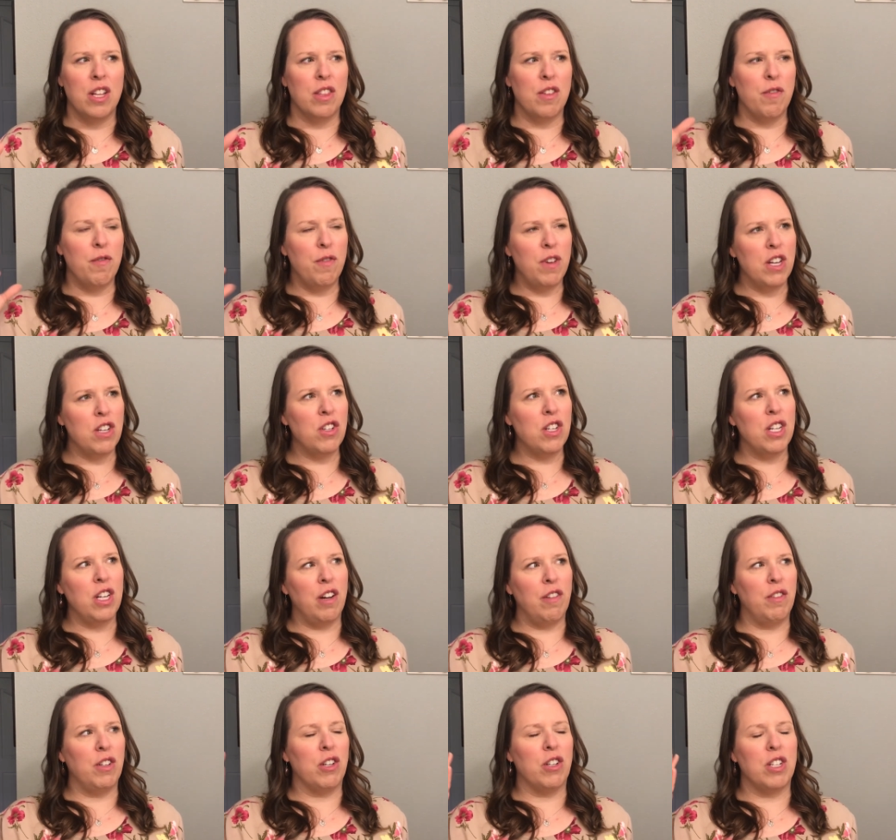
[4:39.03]
the vision
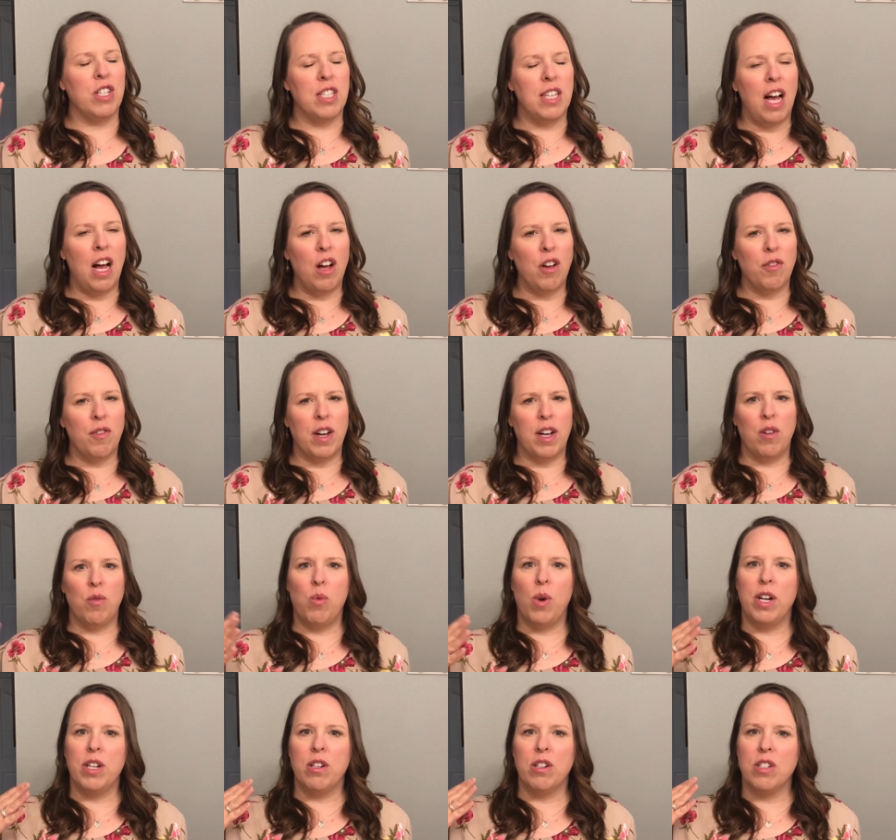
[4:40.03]
of yourself and of
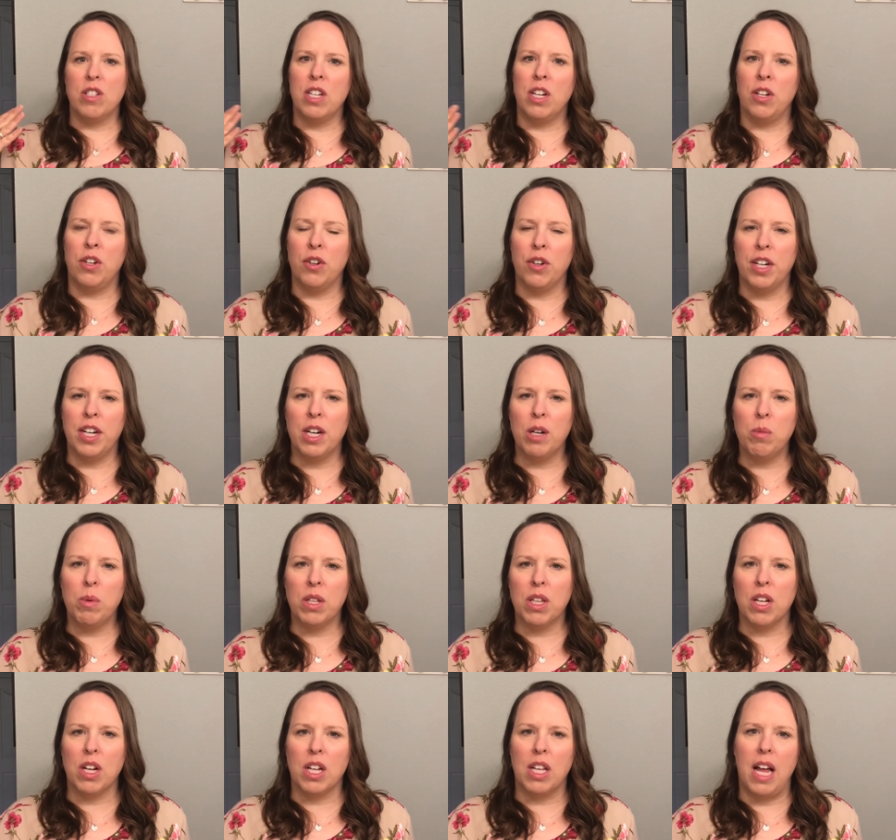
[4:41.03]
what your senior year
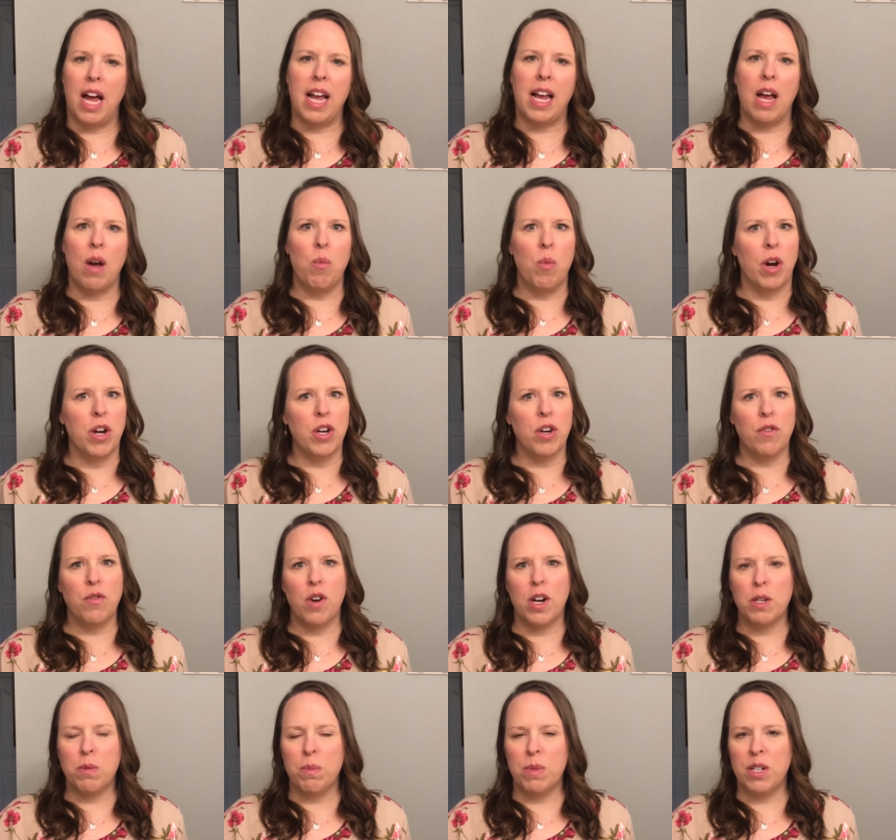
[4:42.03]
would look like and what your
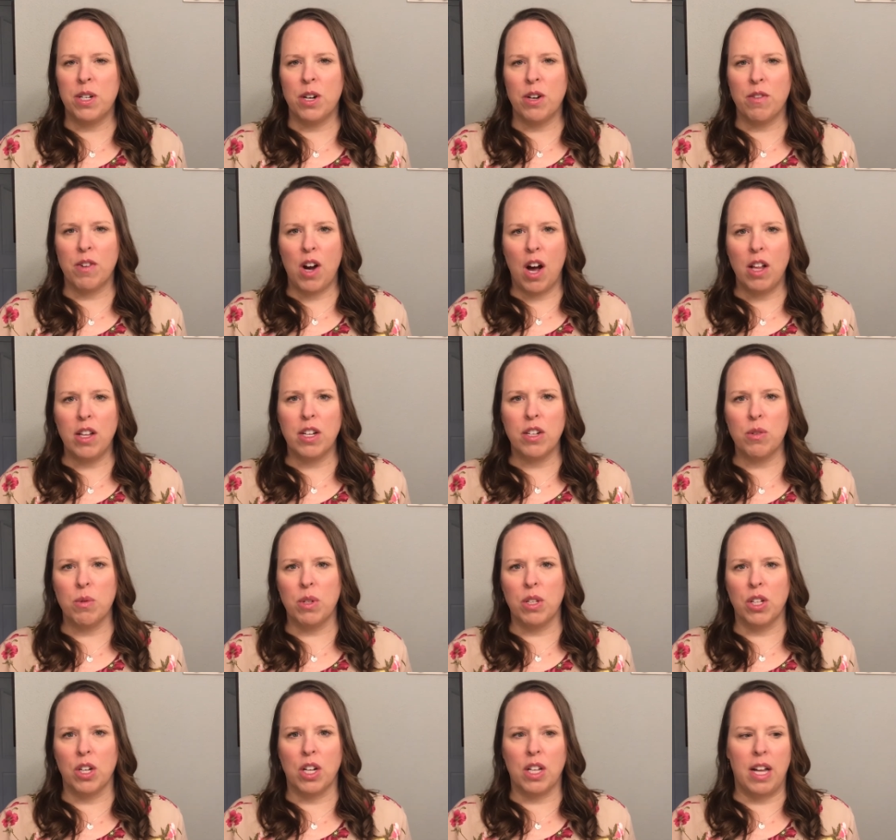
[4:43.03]
freshman year of college
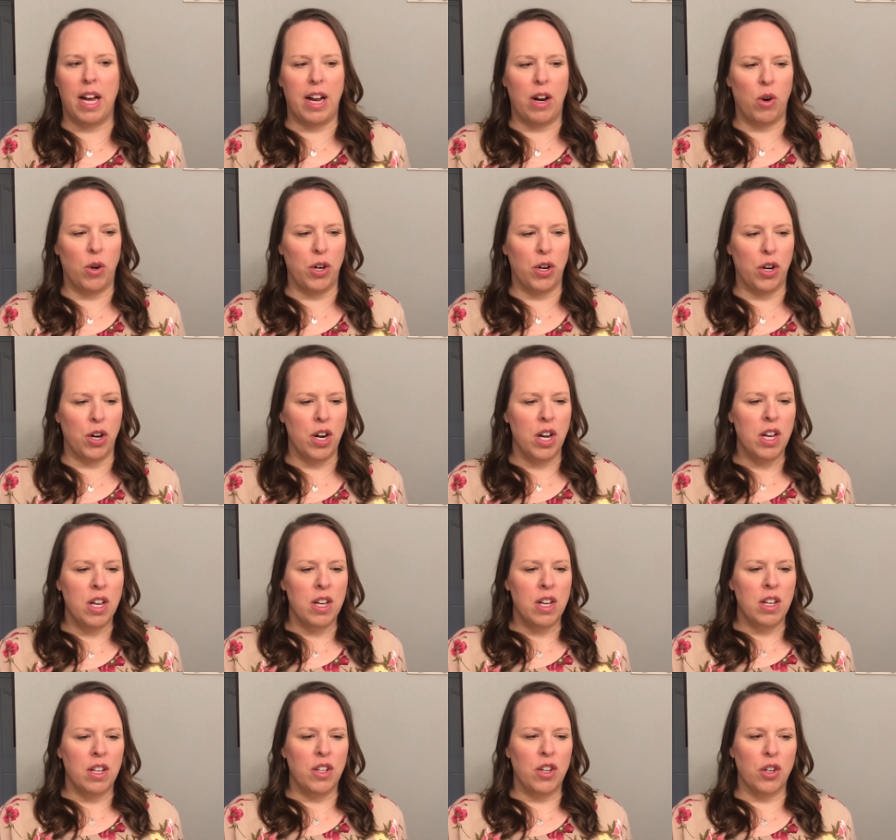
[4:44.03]
would look like or your
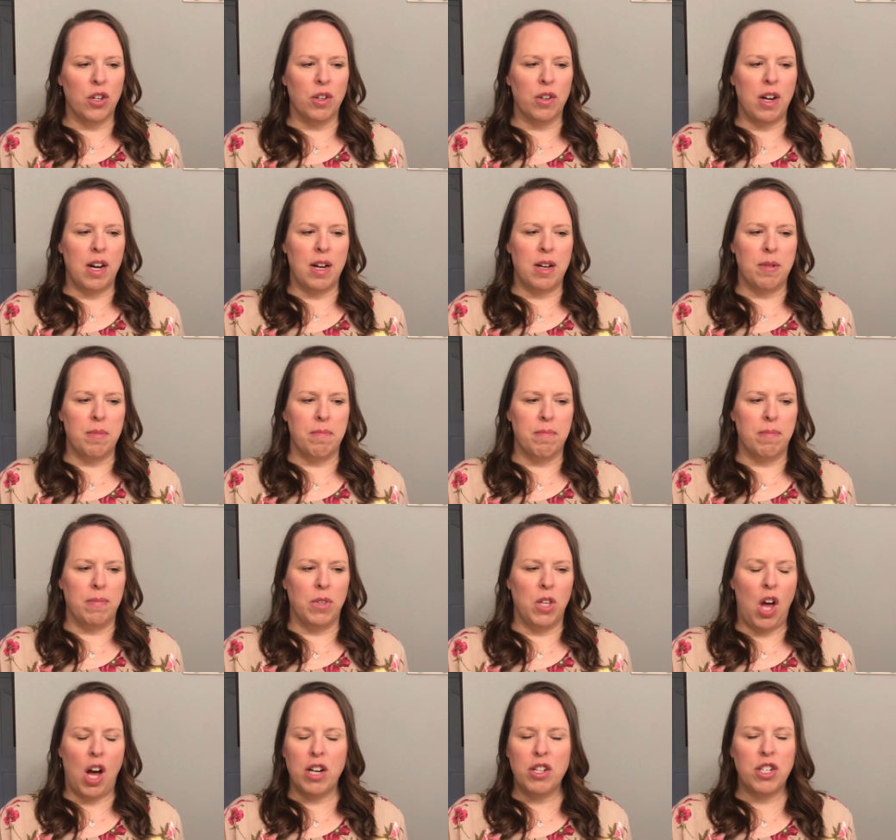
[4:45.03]
your um,
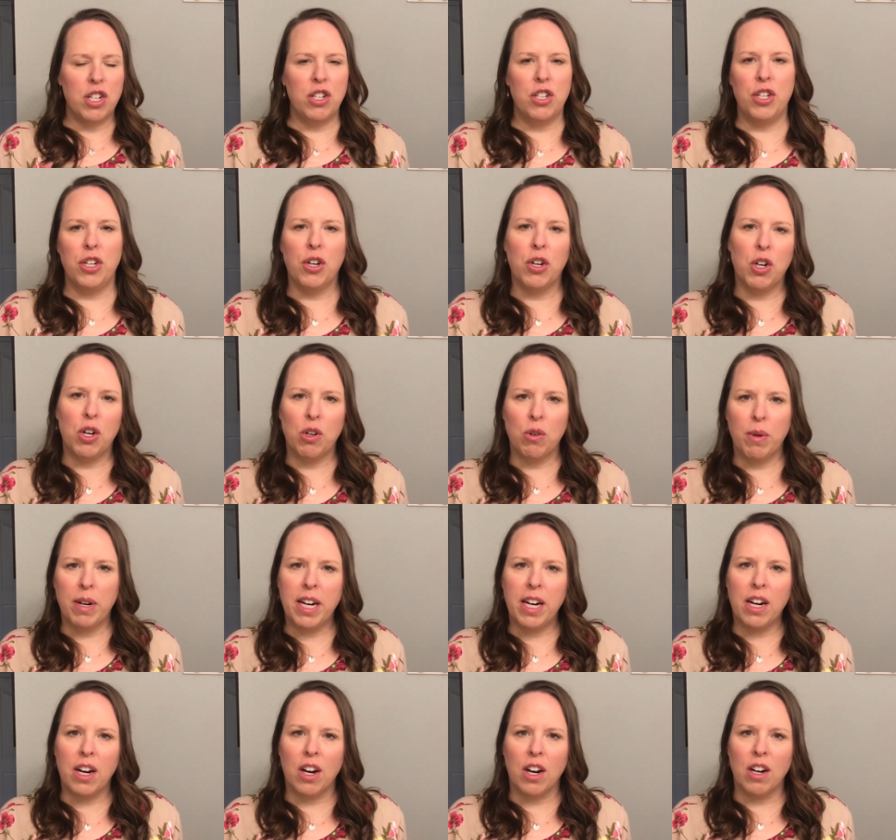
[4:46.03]
launch into your
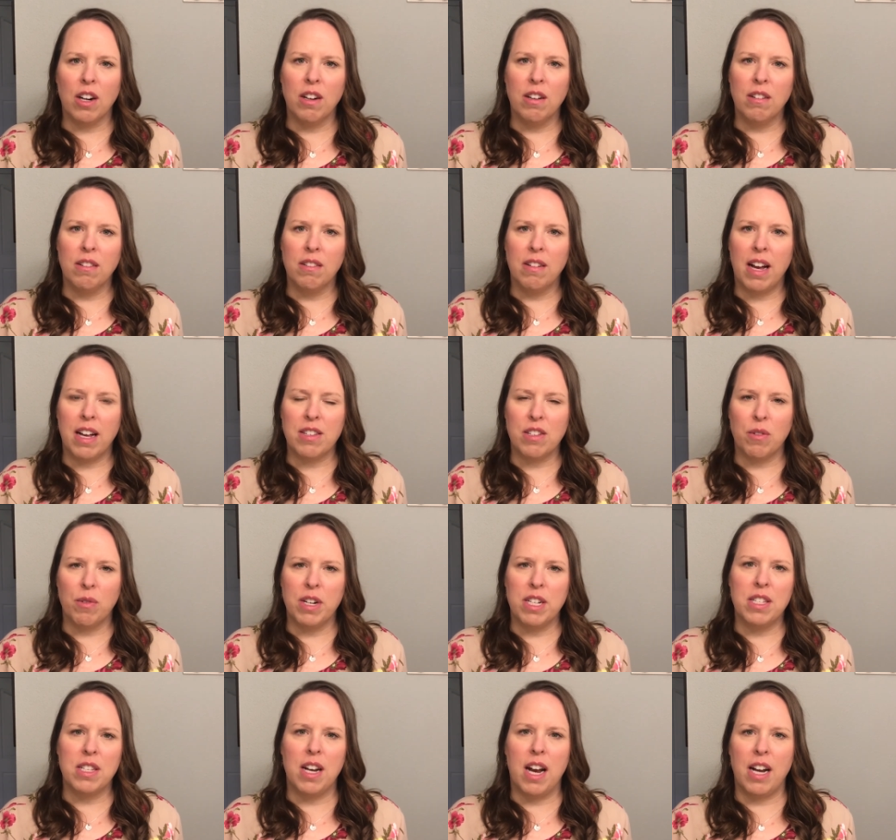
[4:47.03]
career as a
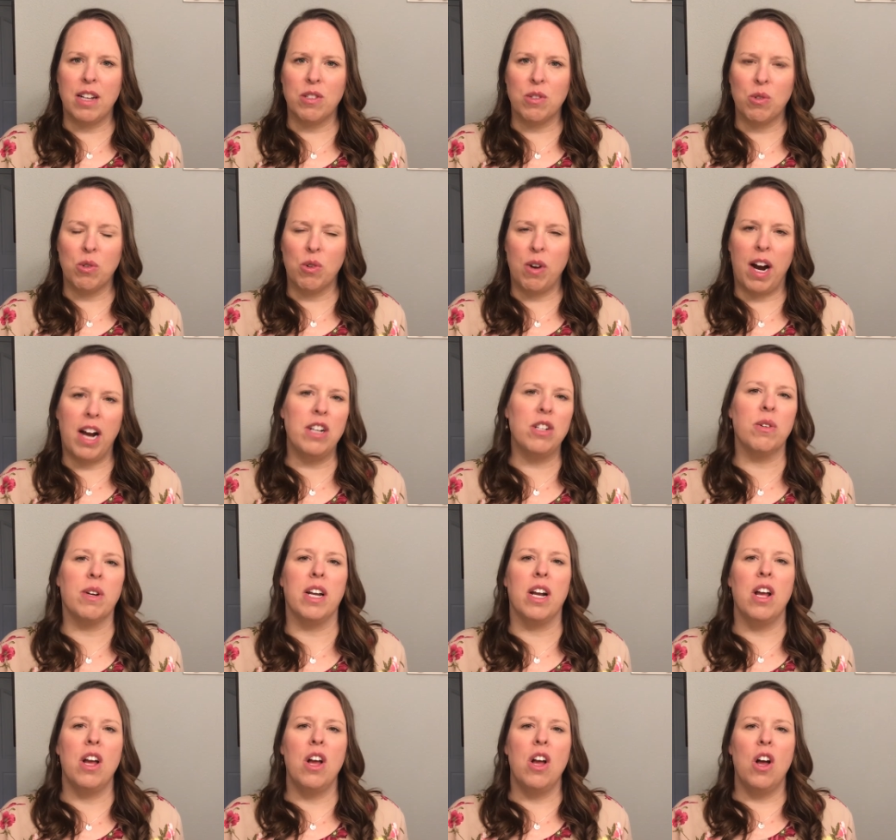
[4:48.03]
recent high school
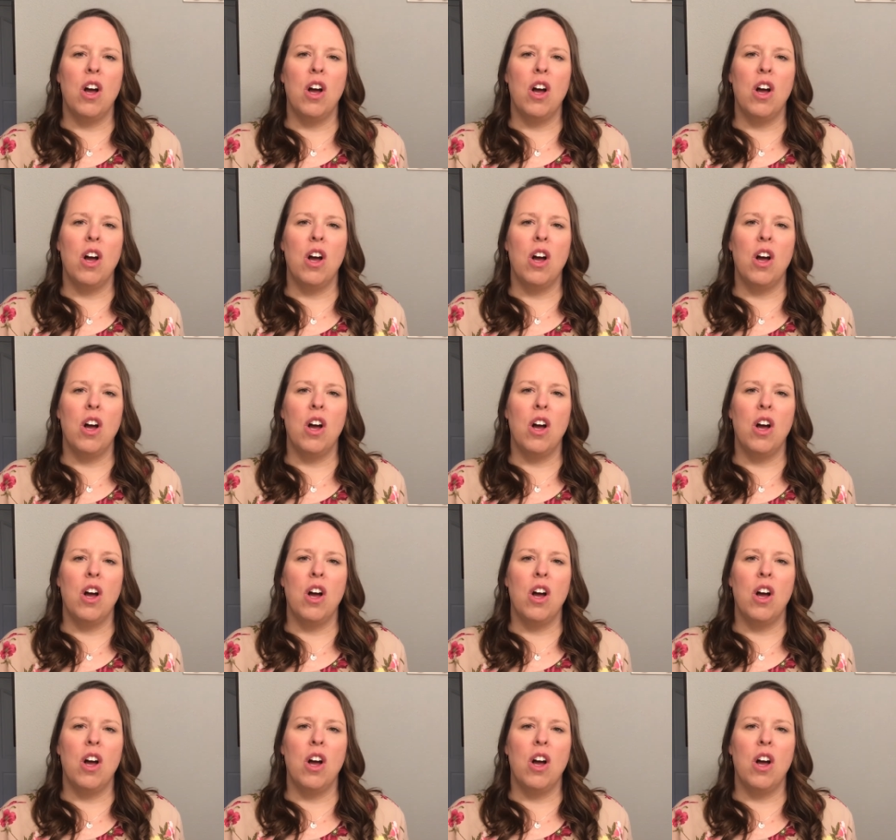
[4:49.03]
graduate